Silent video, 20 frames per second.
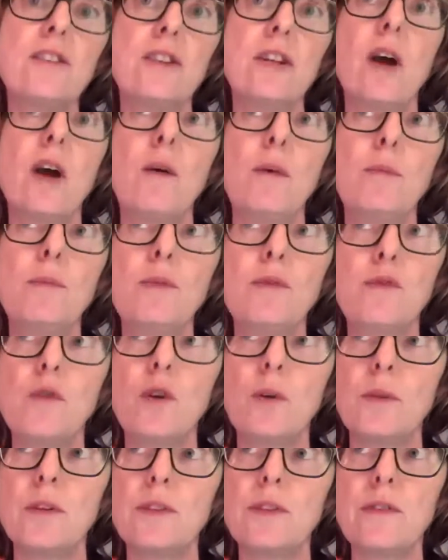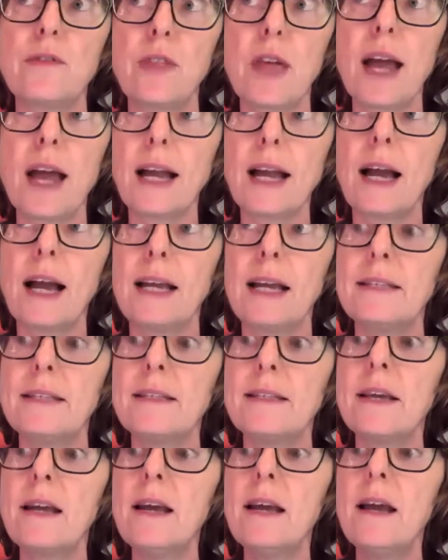and performers of that
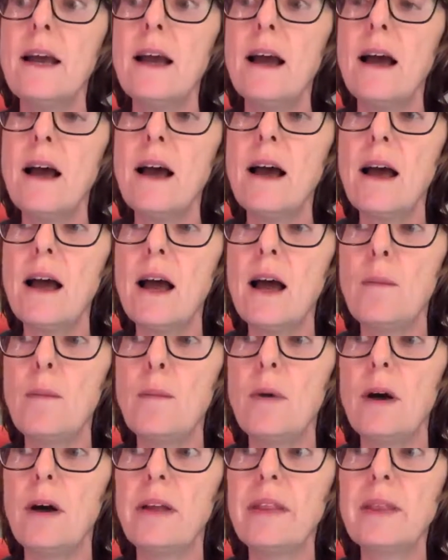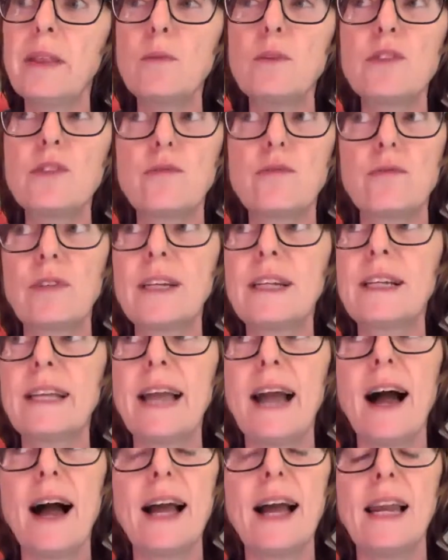kind. And there was
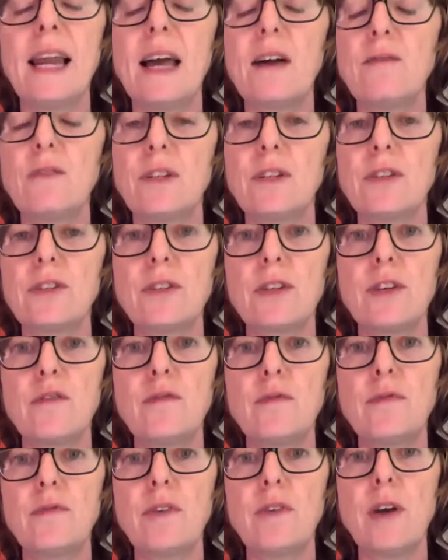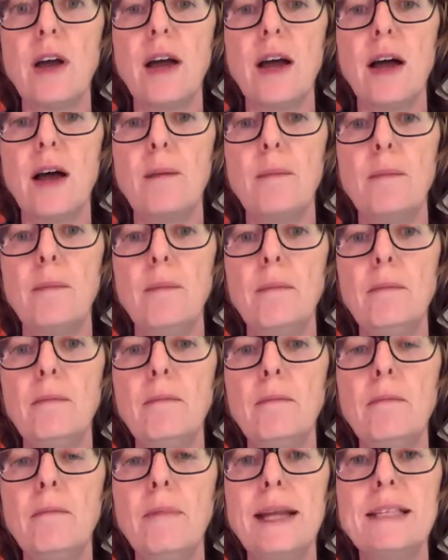really high levels of
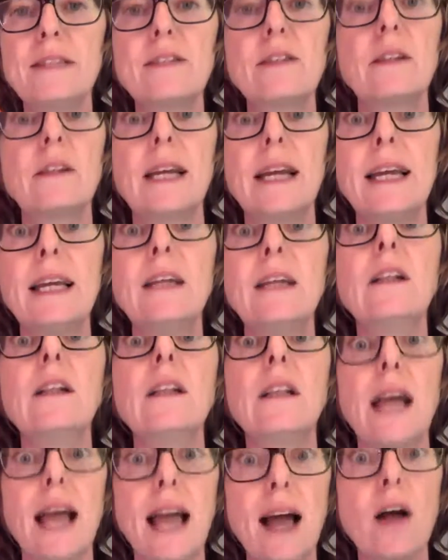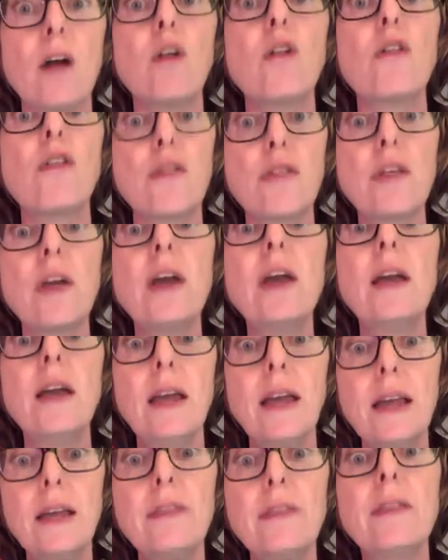mental ill health
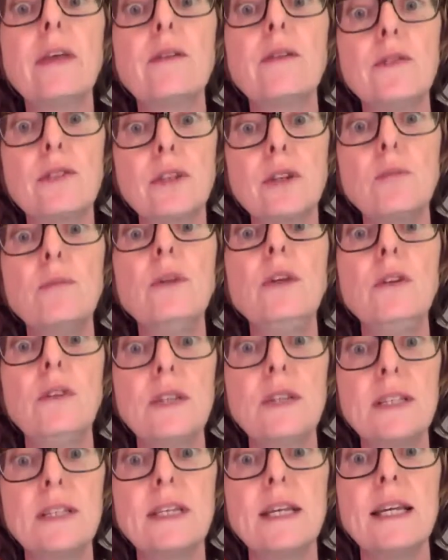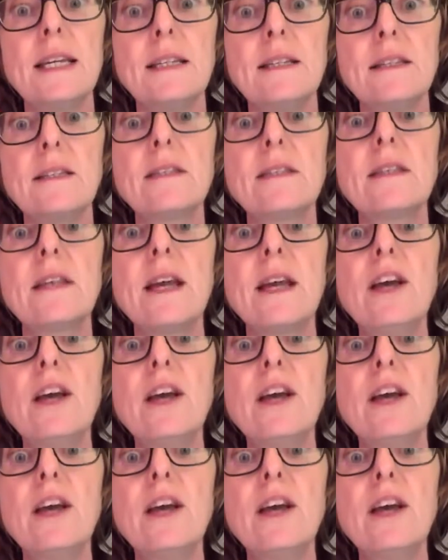in those communities.